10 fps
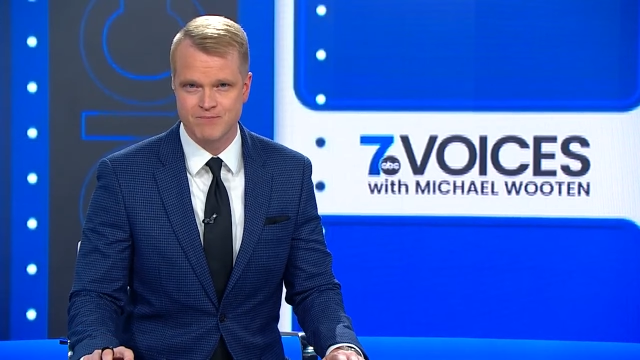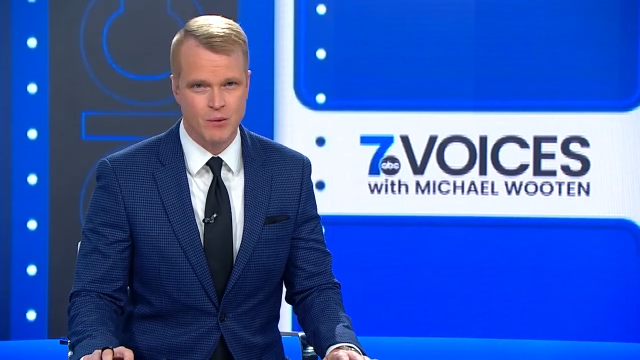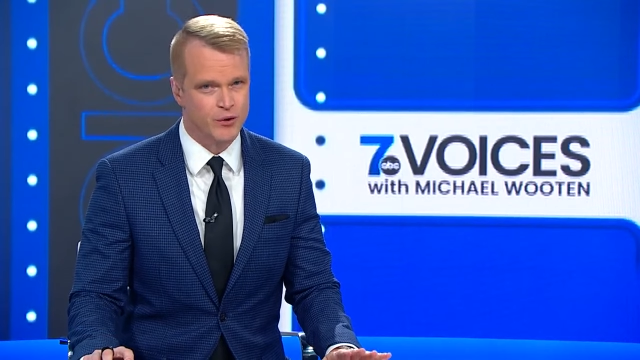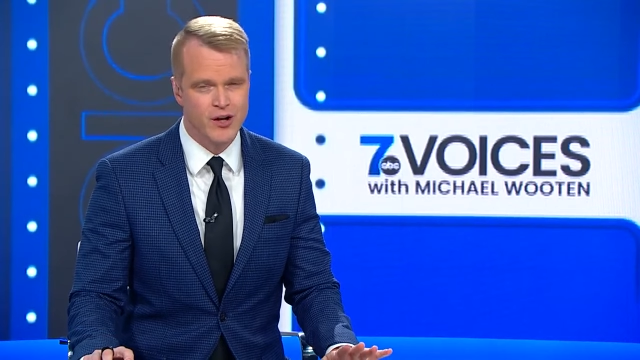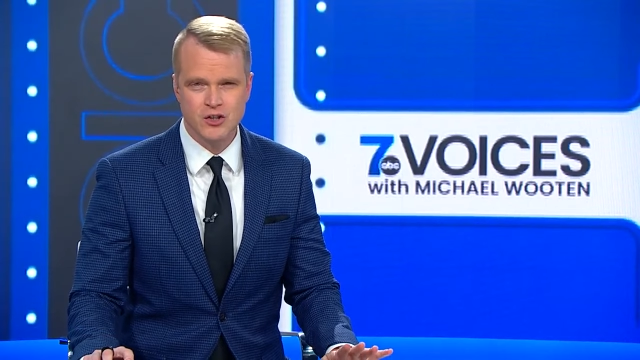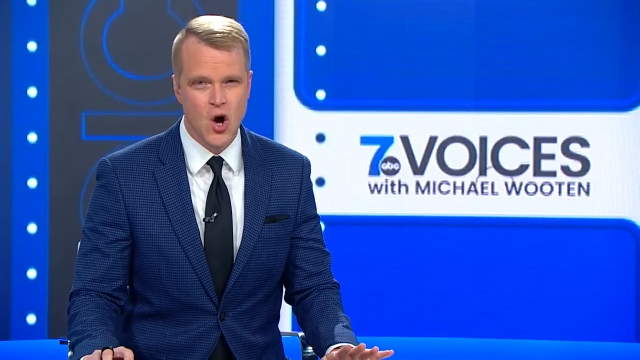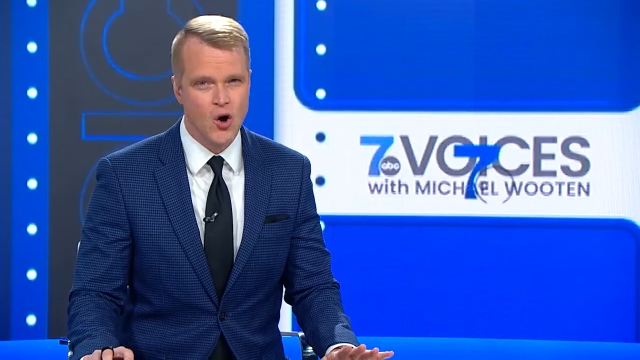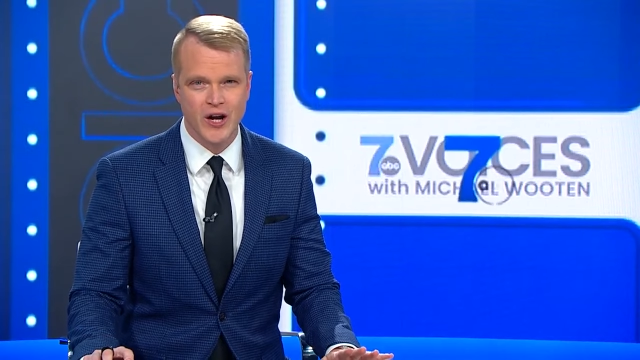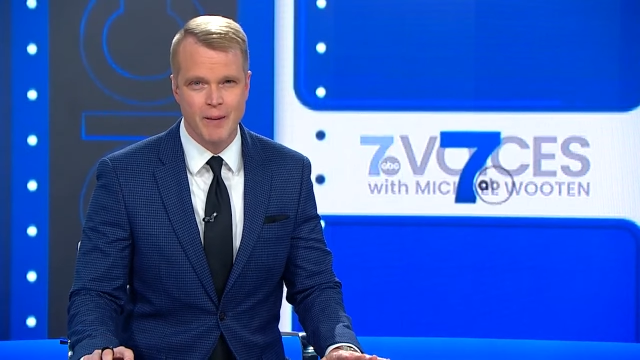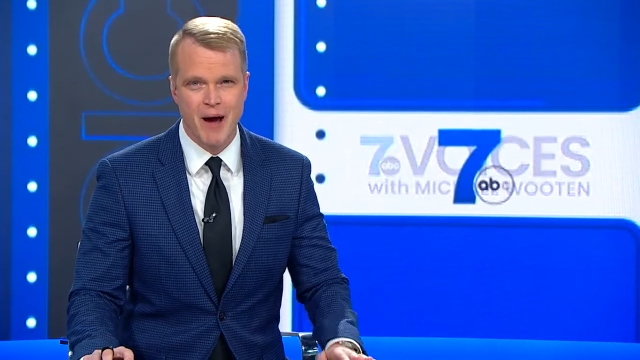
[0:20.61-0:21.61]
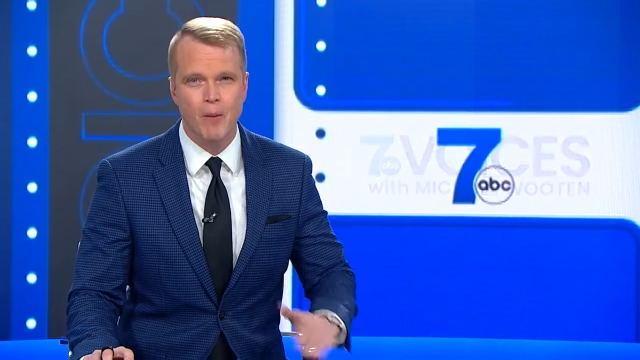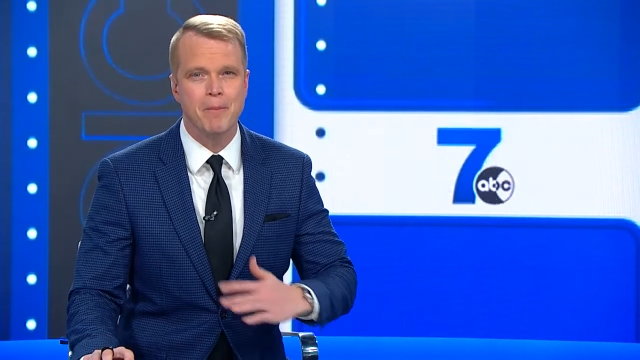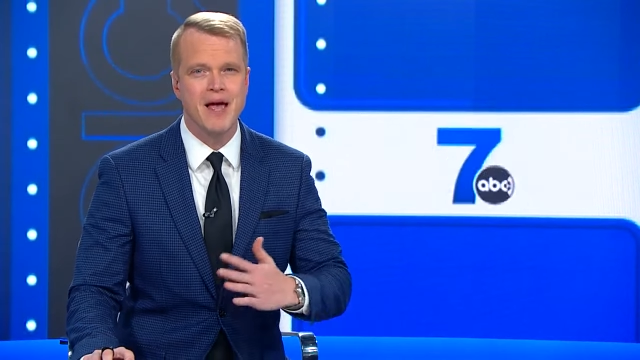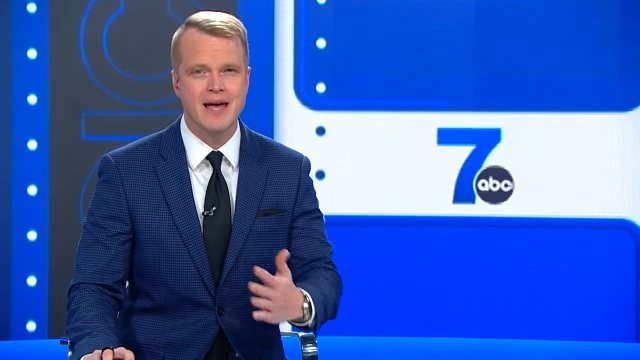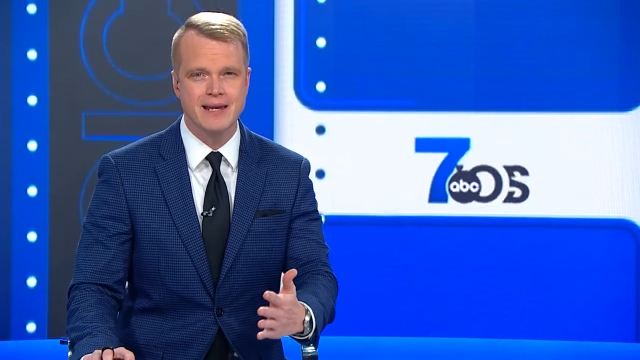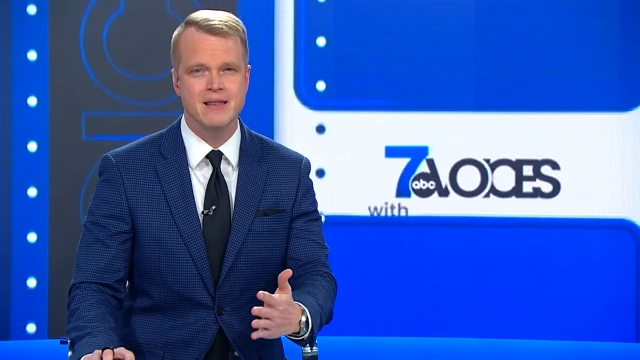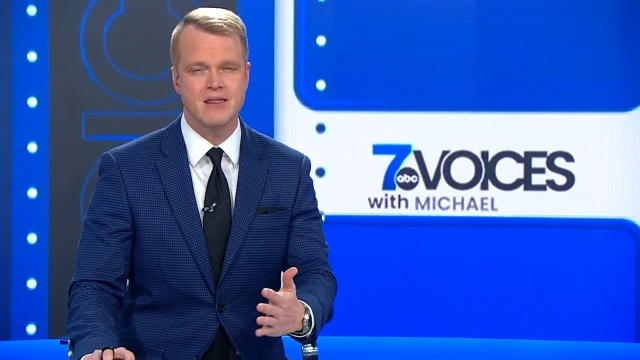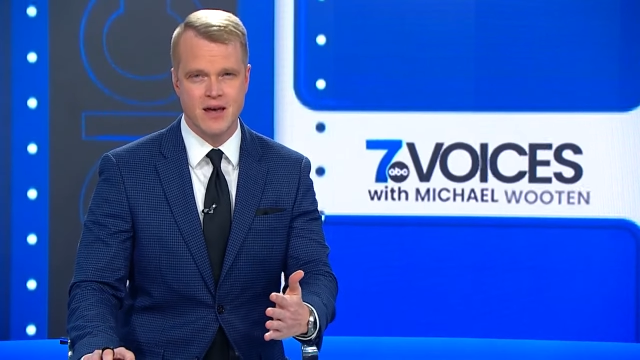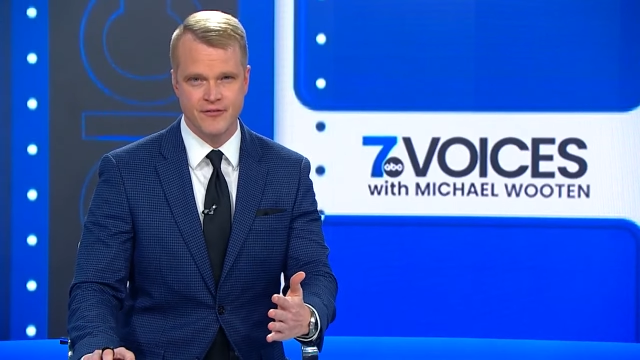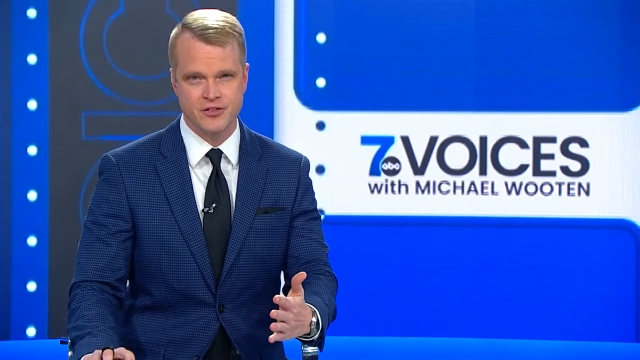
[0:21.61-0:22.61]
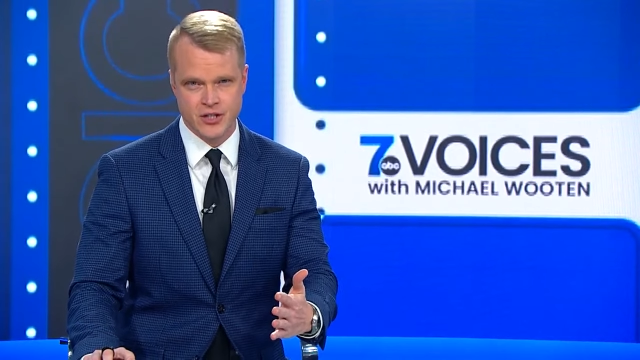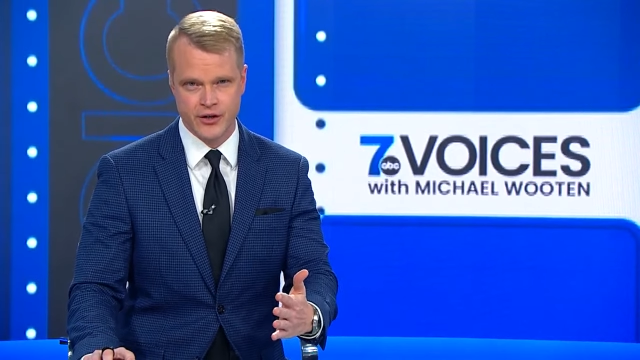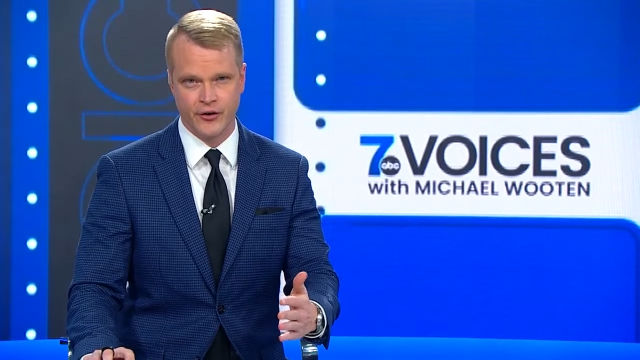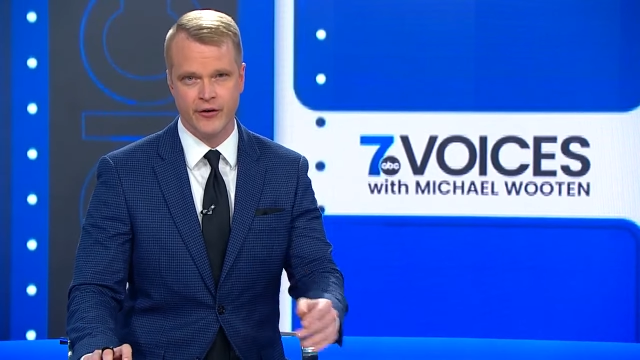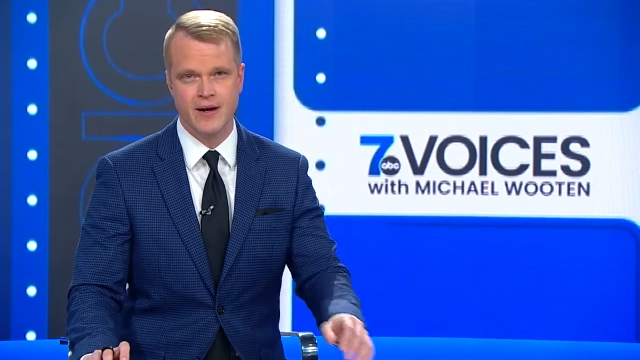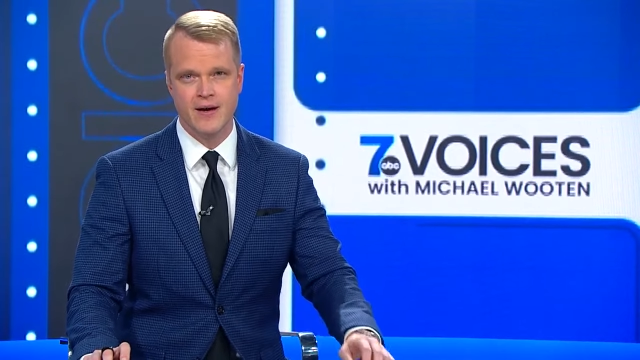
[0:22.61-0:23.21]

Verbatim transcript: And we're not talking about petty thefts here.